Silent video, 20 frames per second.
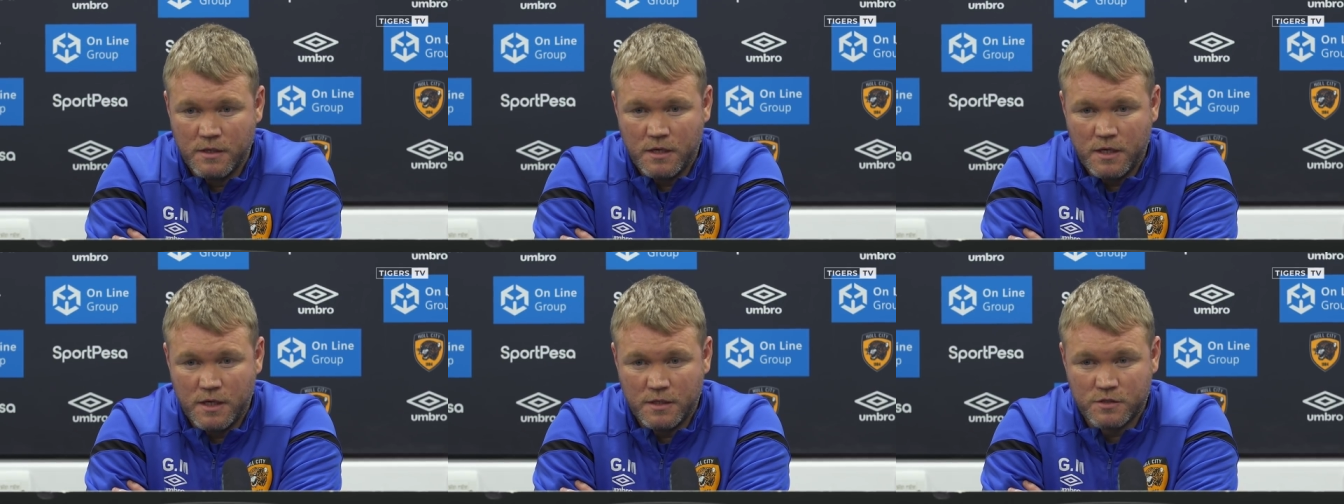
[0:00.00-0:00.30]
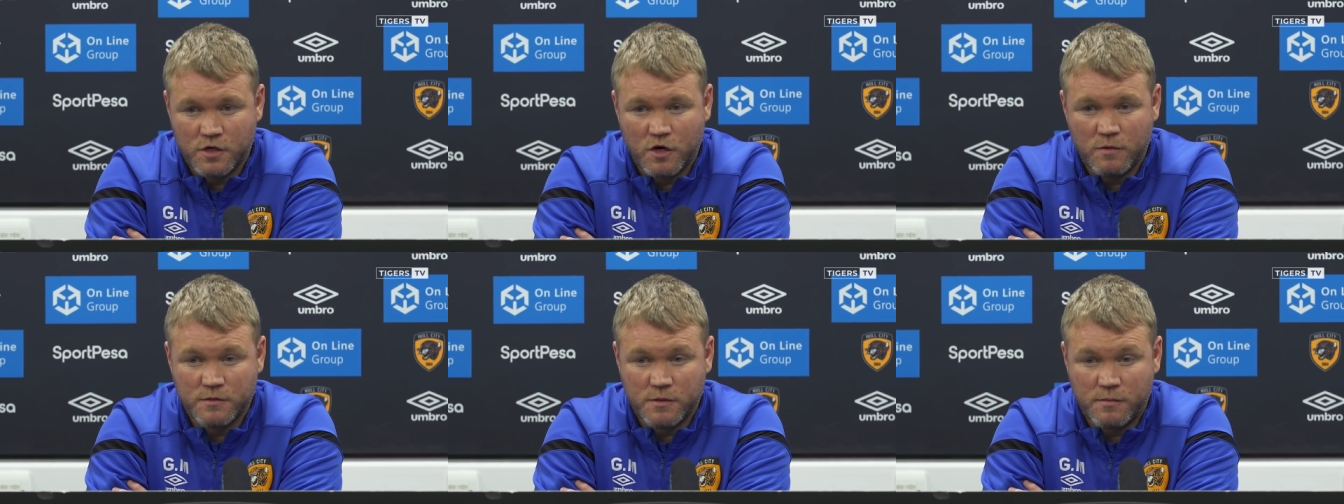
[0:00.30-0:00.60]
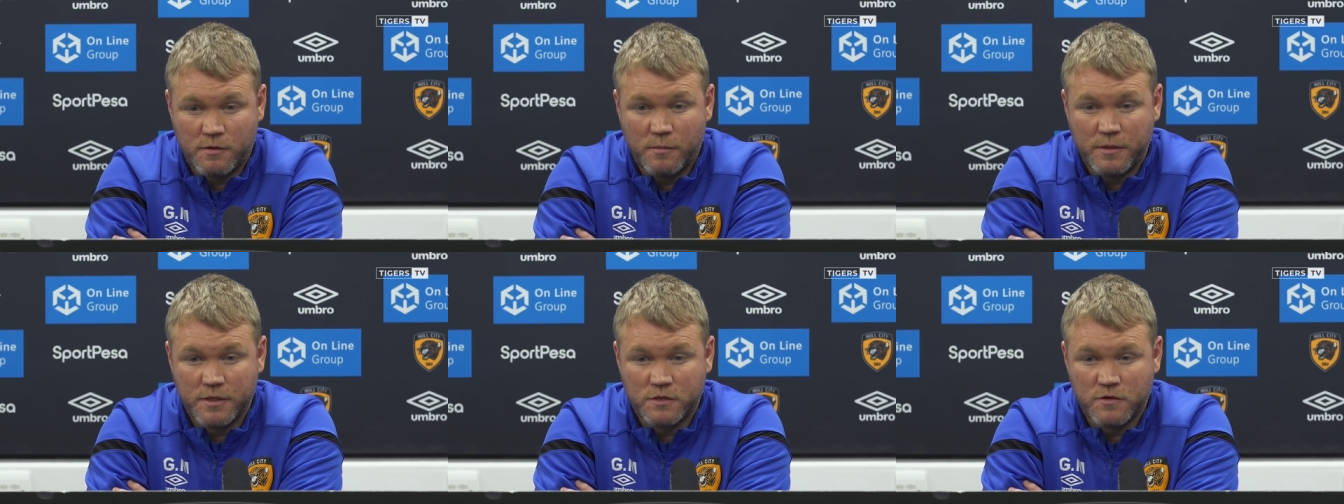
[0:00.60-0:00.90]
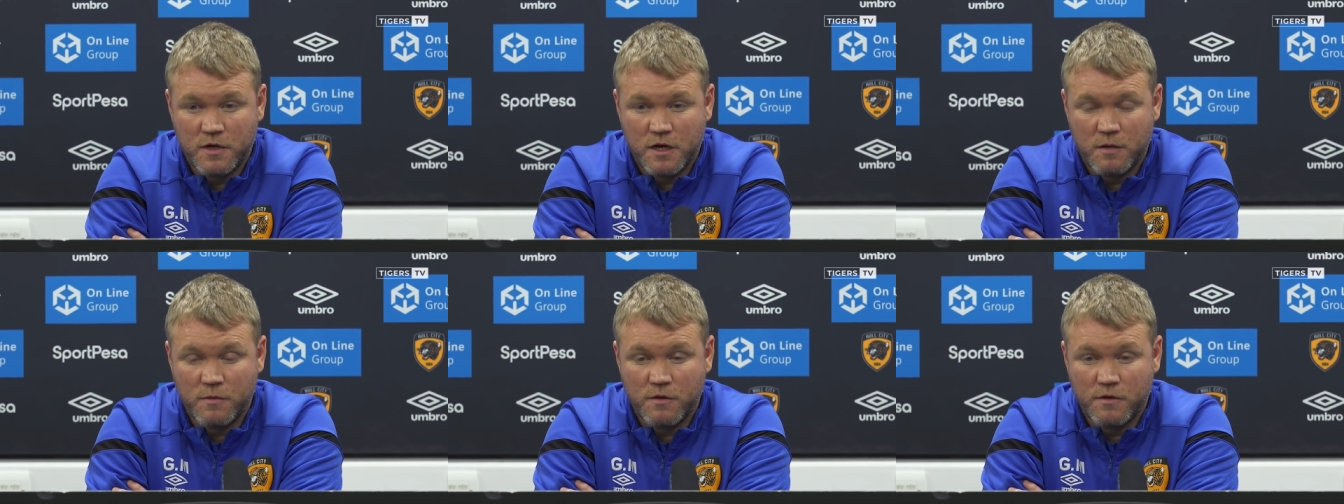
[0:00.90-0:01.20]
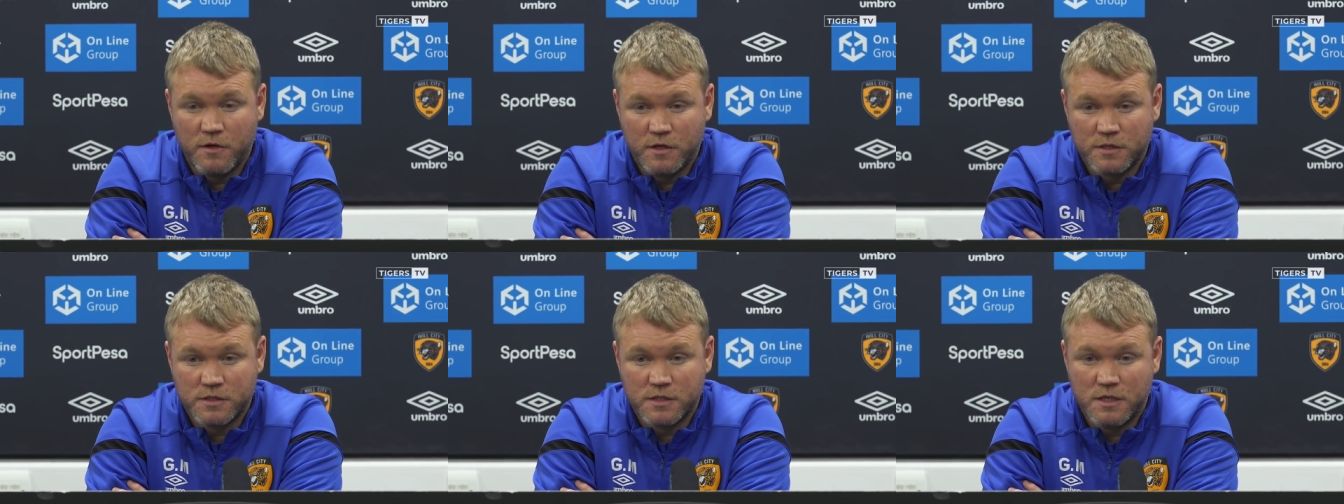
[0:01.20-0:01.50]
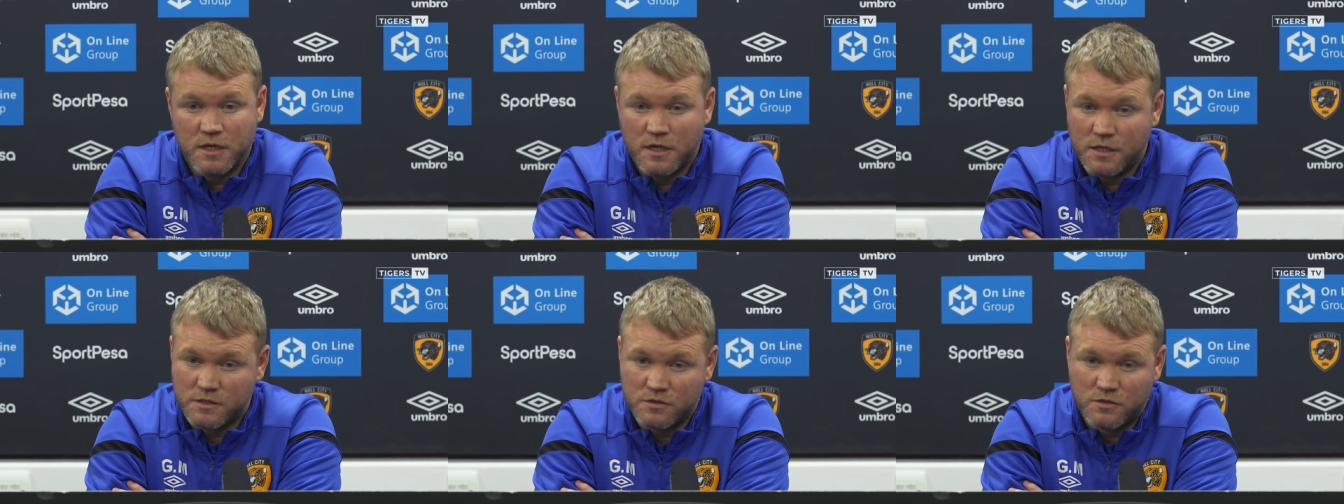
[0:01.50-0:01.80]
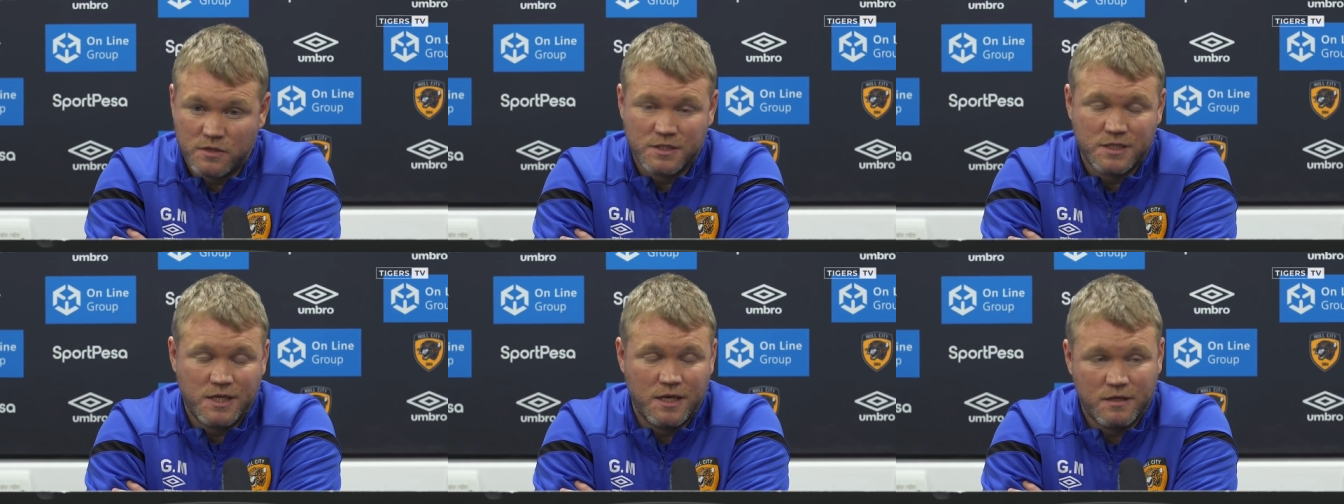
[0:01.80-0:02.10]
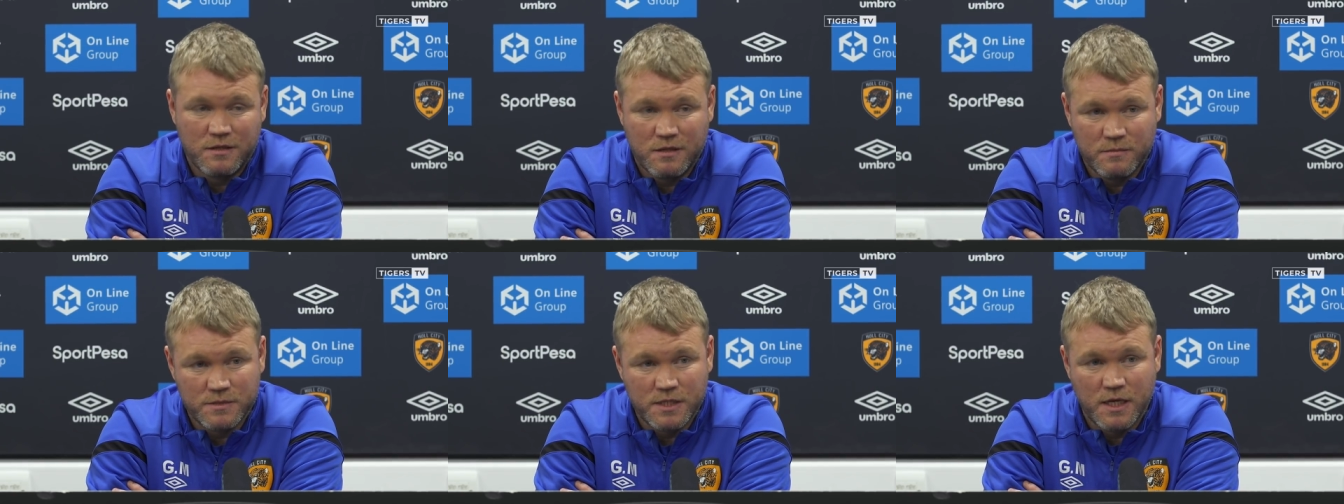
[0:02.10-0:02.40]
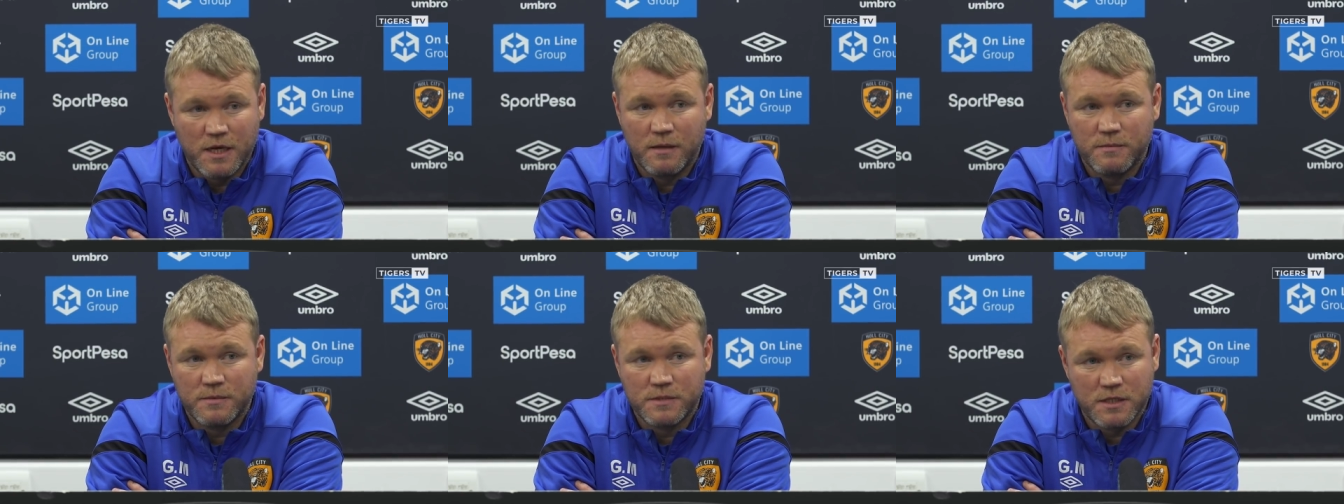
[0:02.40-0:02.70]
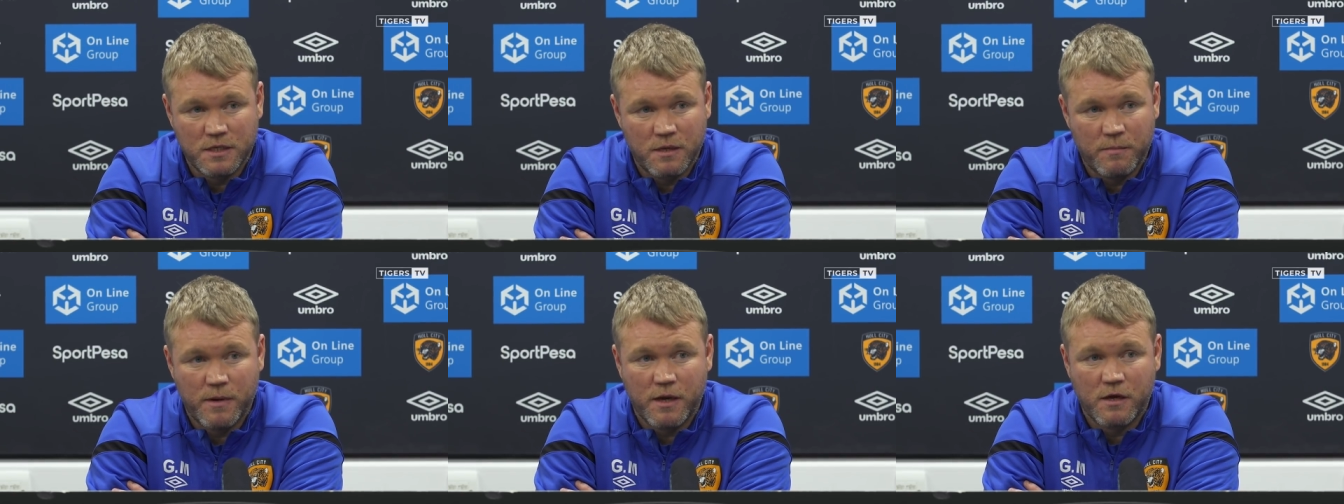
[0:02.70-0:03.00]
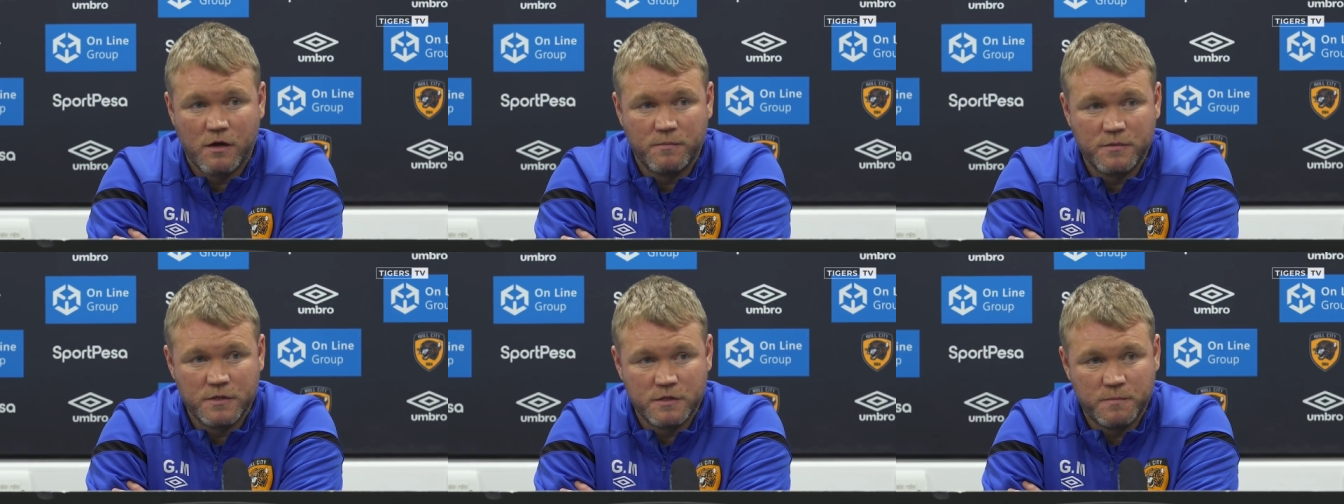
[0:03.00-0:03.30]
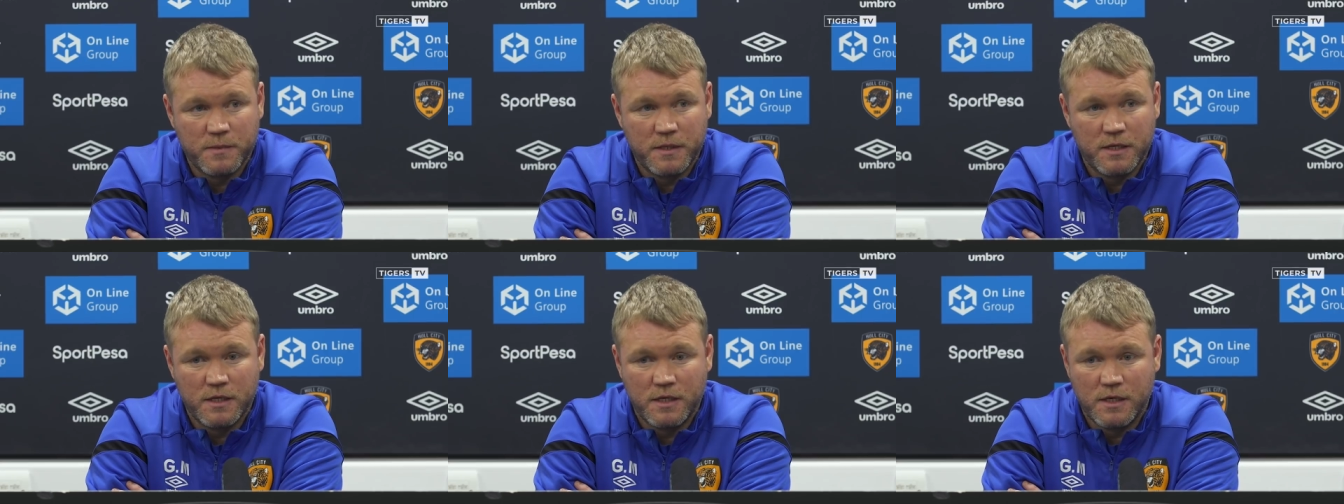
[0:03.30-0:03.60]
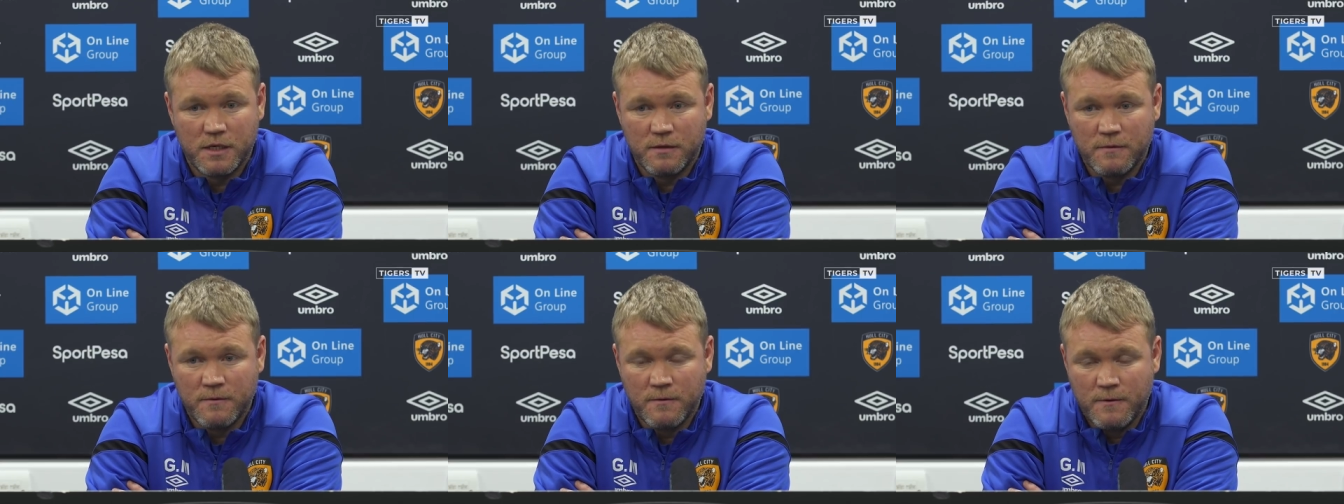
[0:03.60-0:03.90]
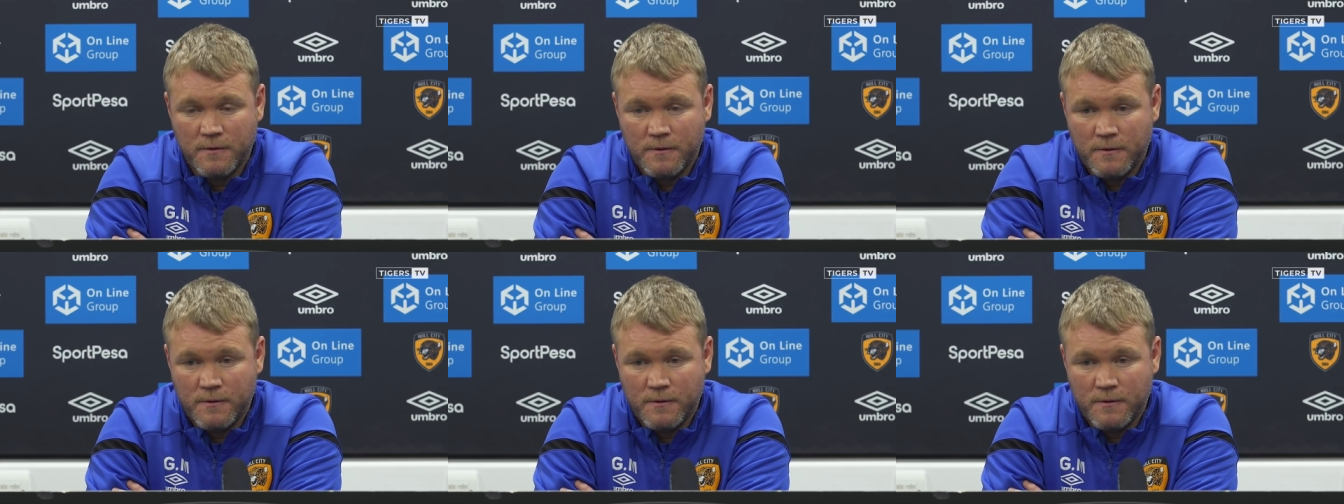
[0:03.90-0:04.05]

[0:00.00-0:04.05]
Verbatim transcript: In terms of probably training with us, and then it's going to take them time to get back up to speed again.